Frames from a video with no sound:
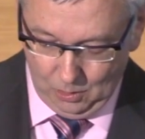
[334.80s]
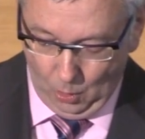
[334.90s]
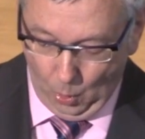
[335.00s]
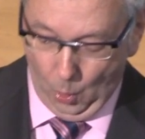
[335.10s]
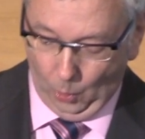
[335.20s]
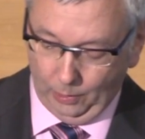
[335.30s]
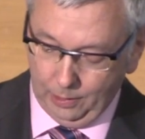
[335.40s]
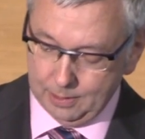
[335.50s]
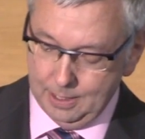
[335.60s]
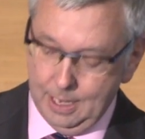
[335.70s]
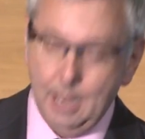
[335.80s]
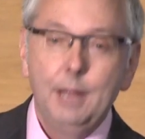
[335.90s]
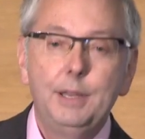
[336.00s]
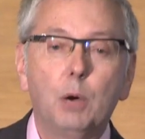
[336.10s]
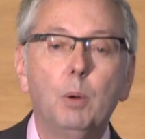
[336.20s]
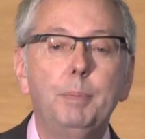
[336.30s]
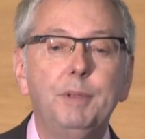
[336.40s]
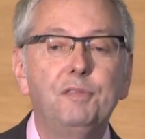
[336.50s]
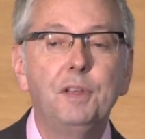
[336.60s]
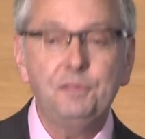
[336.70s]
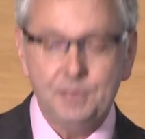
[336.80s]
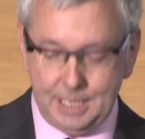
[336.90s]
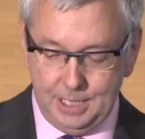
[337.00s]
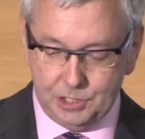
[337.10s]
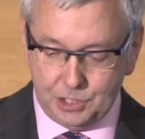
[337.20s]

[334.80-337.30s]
or "There will be 15